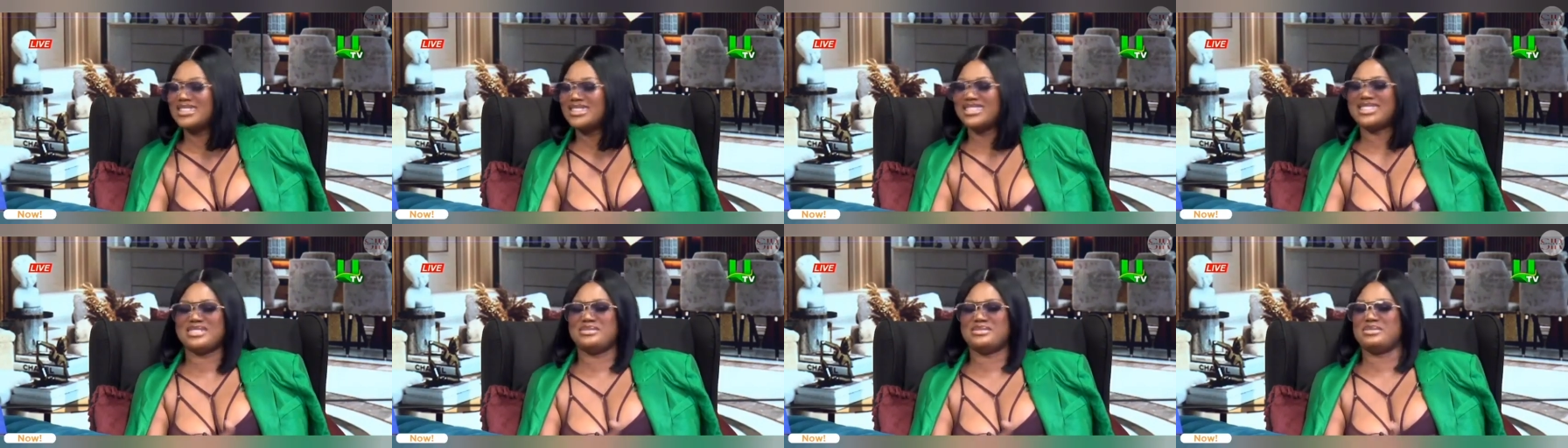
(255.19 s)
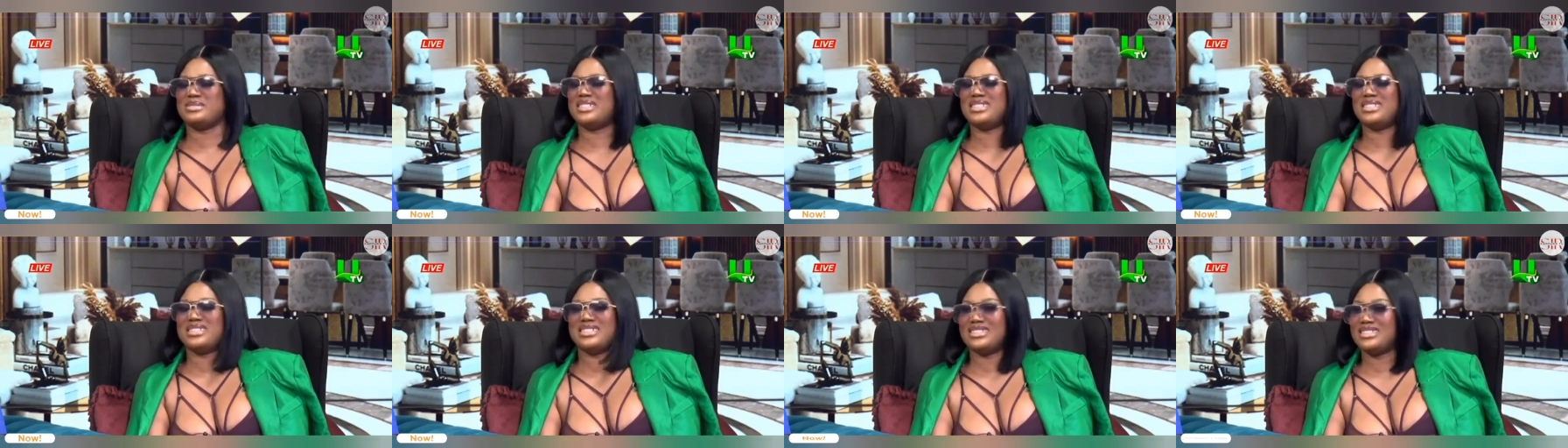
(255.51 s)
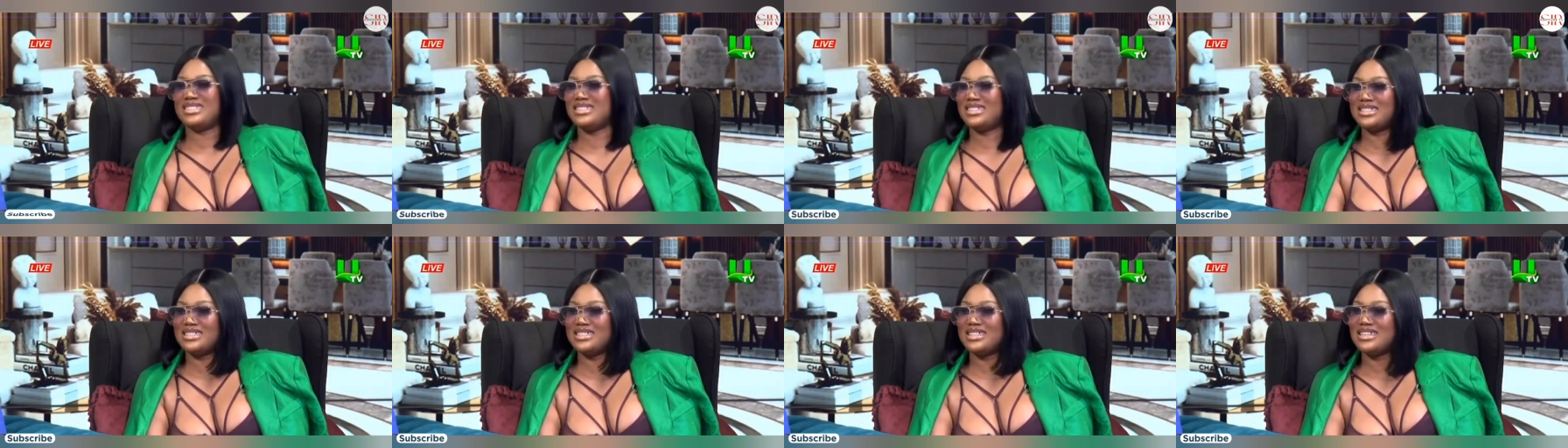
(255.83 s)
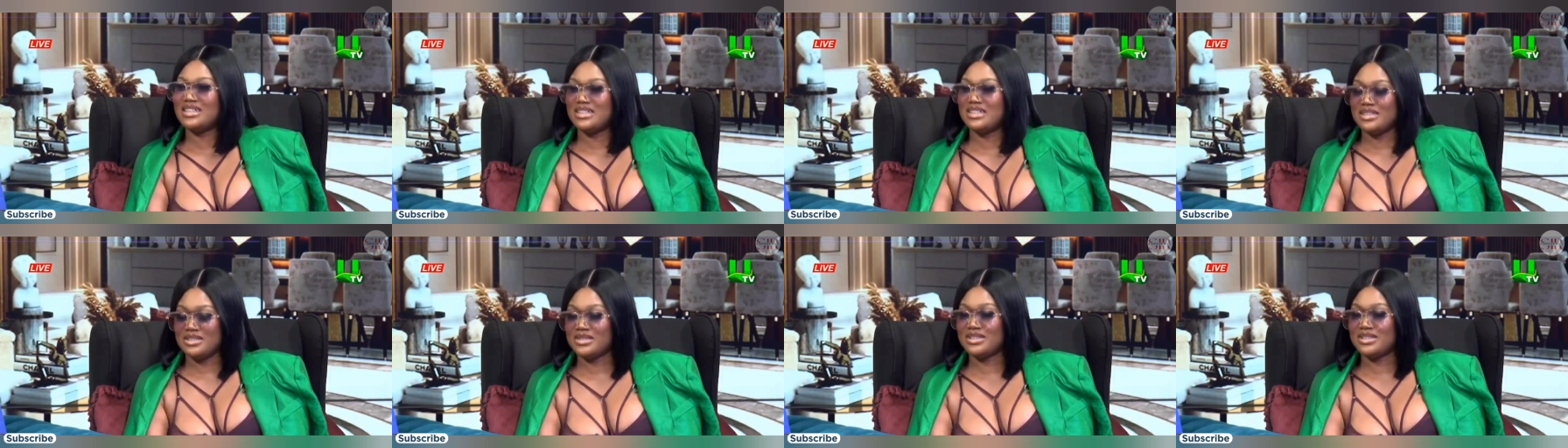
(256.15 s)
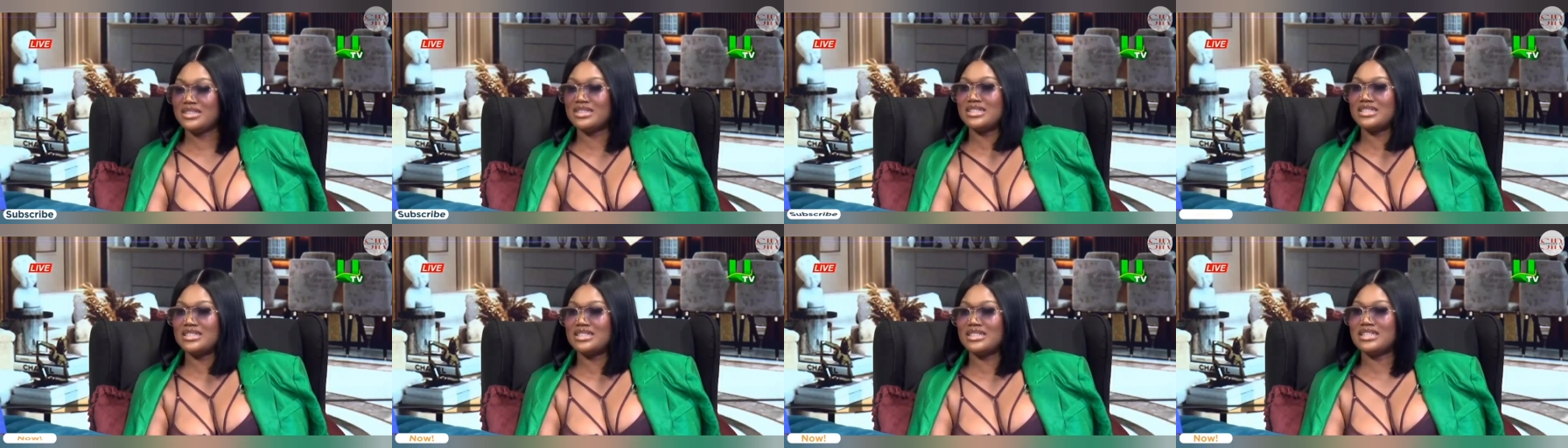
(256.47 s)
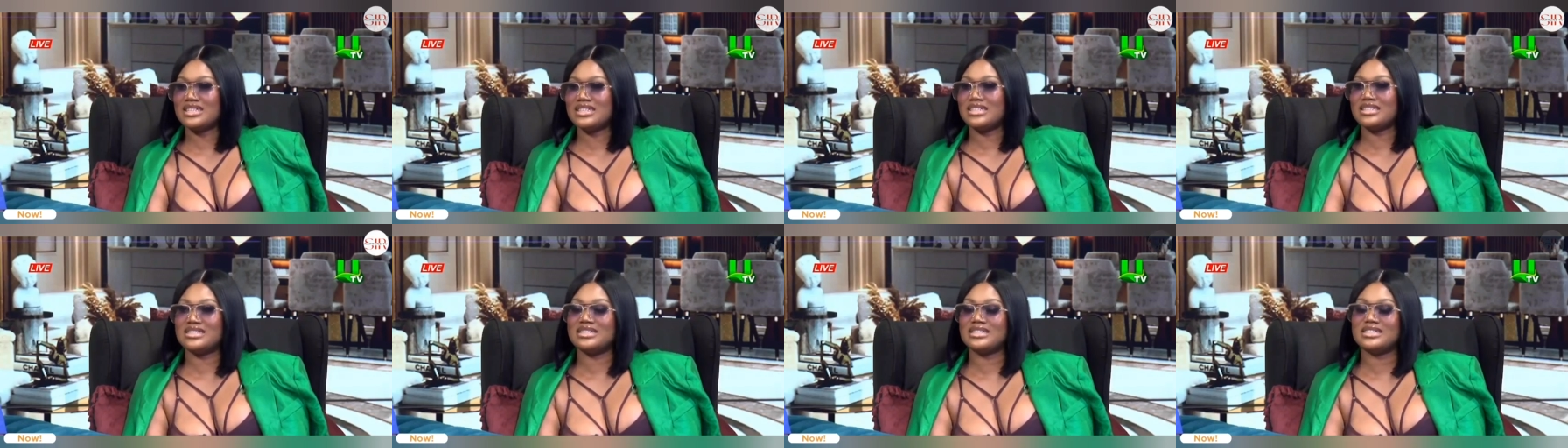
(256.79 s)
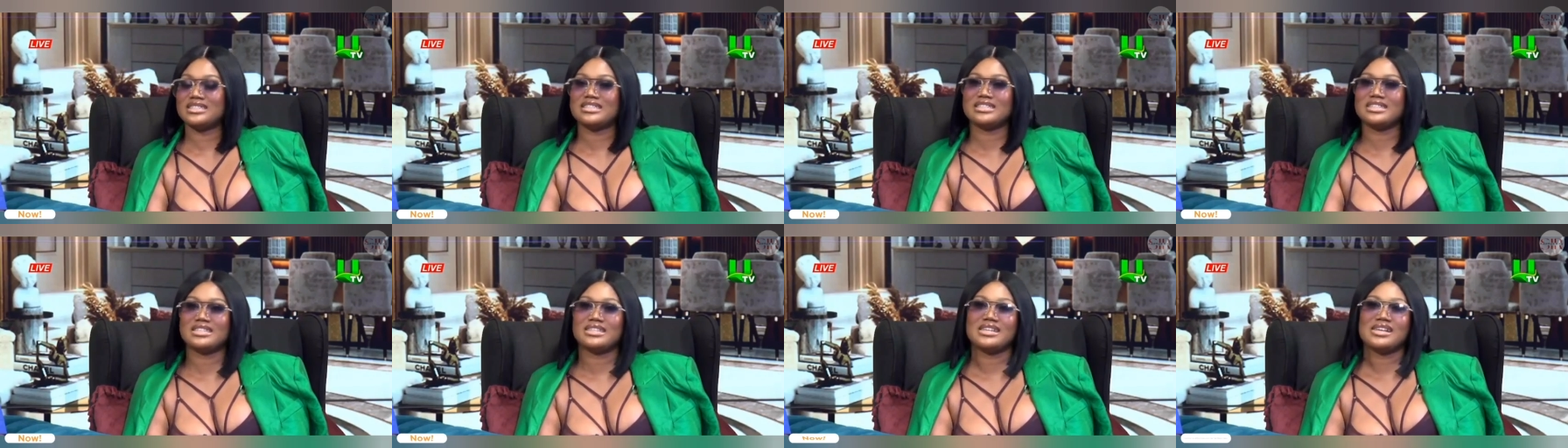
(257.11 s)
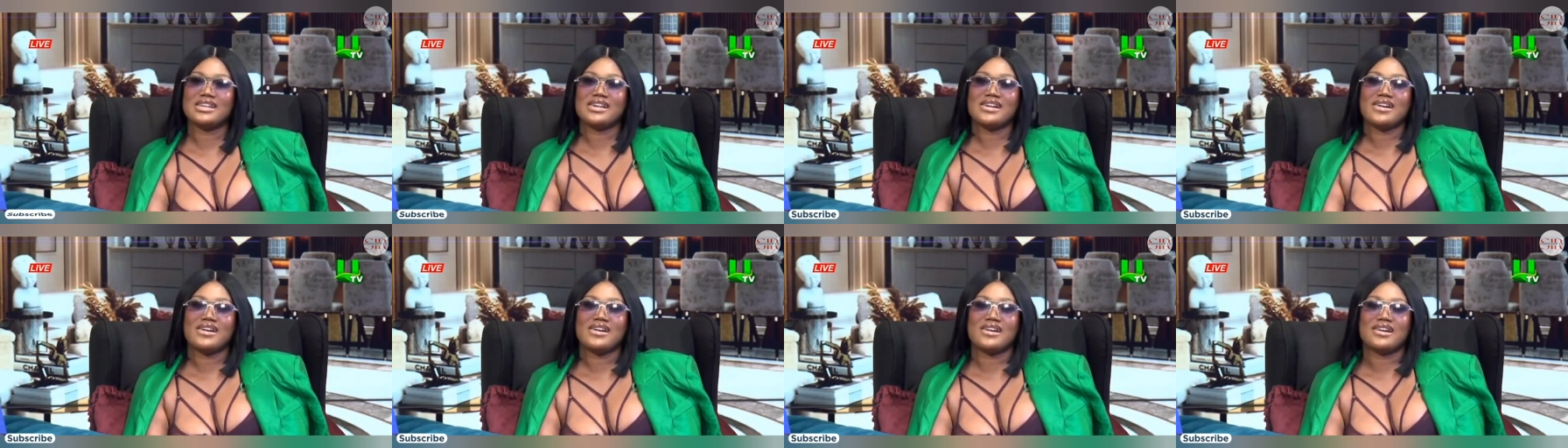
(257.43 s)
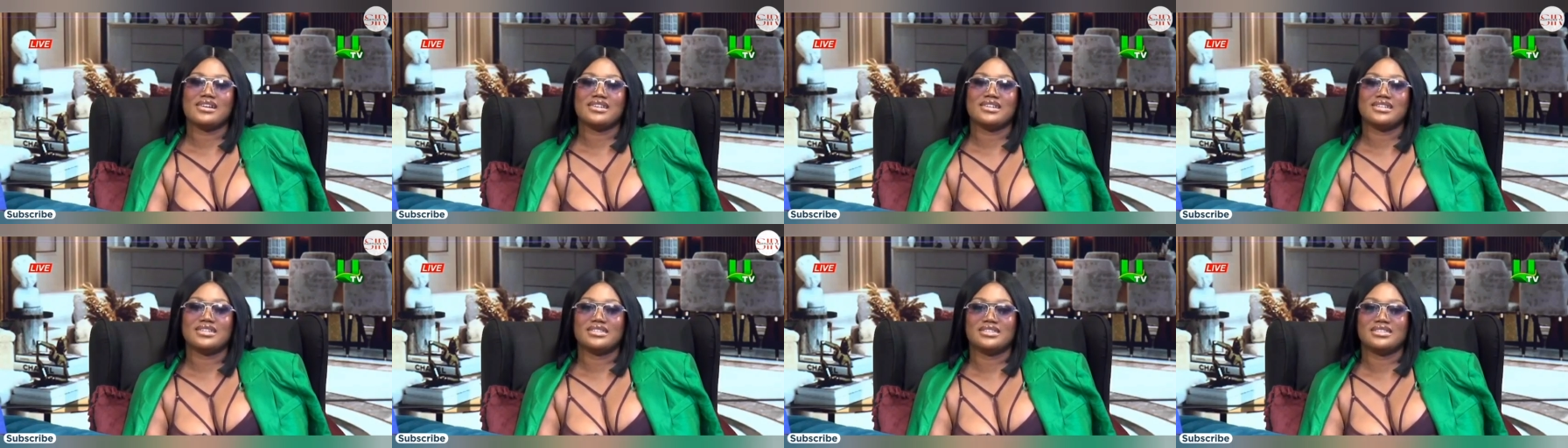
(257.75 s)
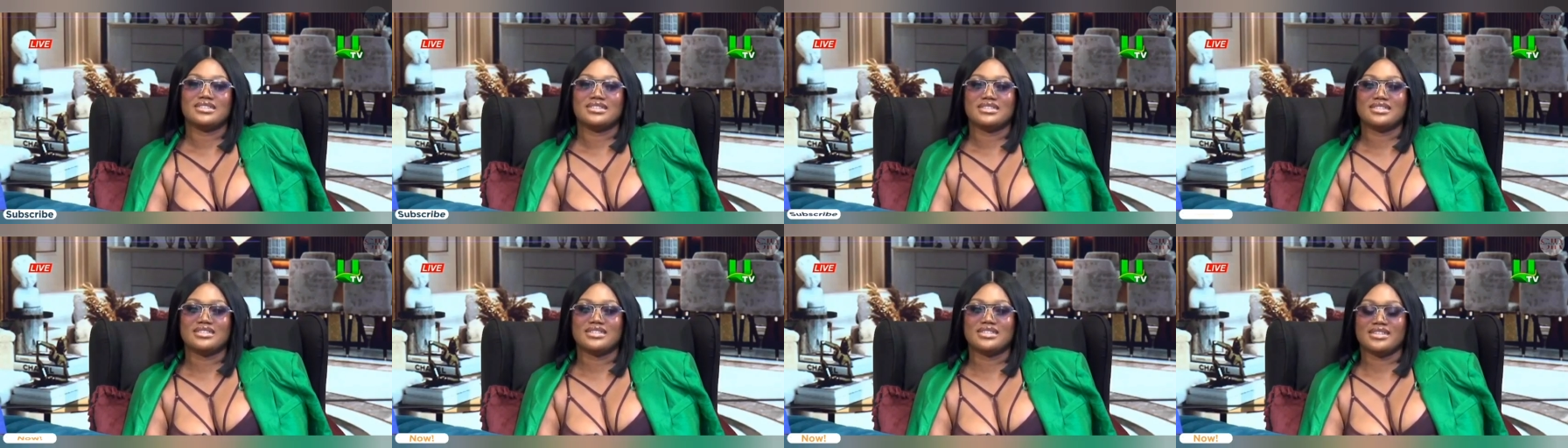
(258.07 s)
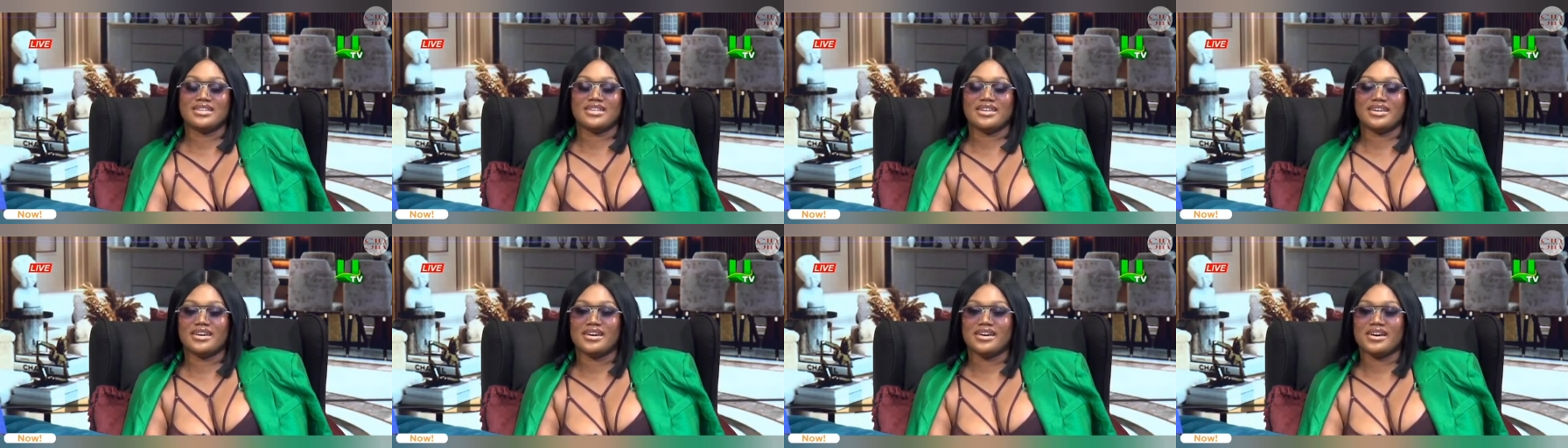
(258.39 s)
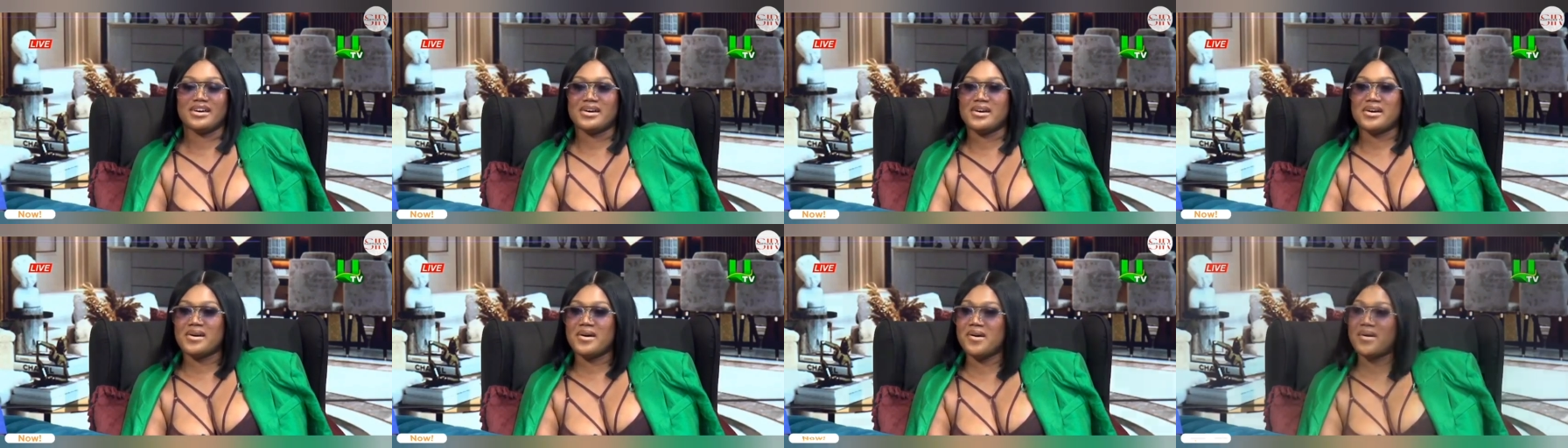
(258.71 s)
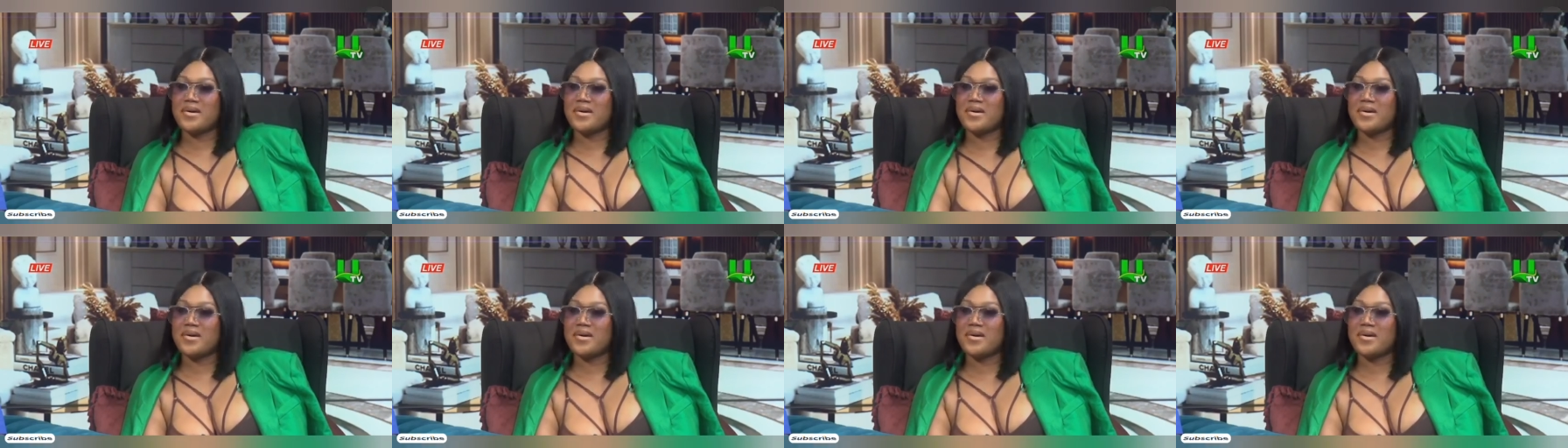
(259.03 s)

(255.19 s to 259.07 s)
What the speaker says: I mean, you understand. Yeah.